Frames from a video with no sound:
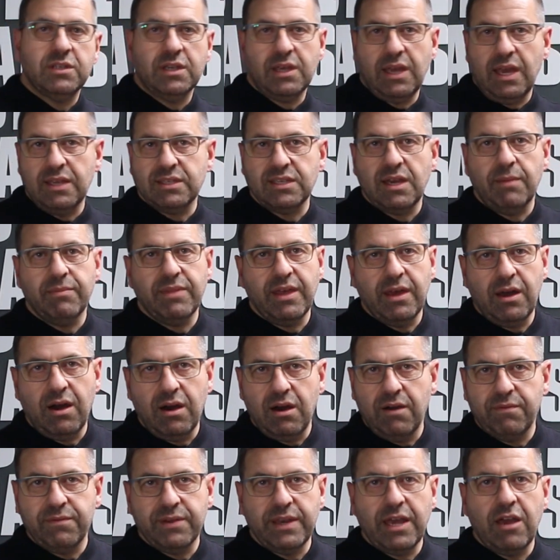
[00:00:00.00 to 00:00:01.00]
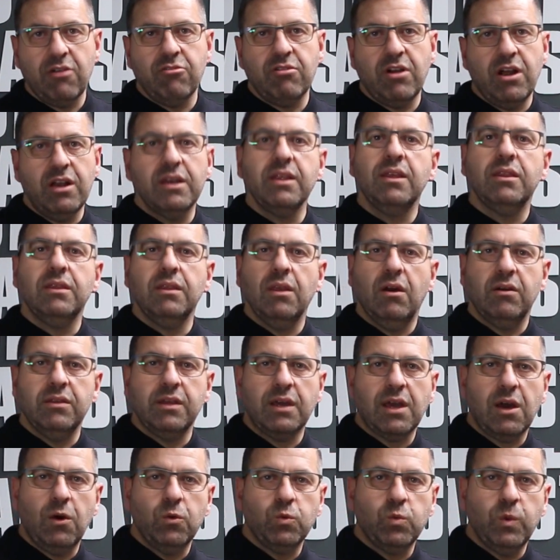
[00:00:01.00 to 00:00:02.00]
to get up that half an hour early on a
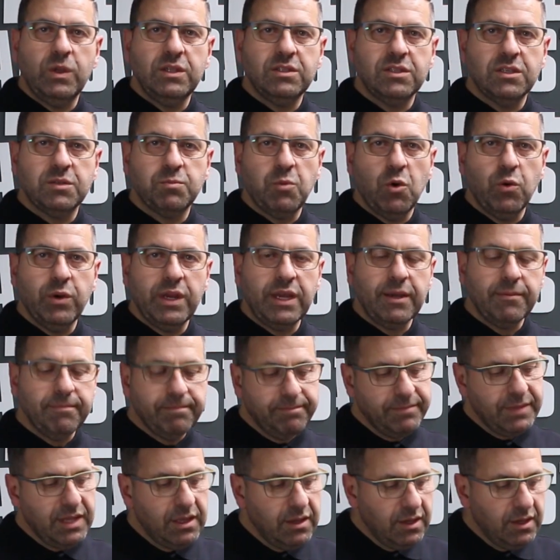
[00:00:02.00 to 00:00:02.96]
cold winter's morning.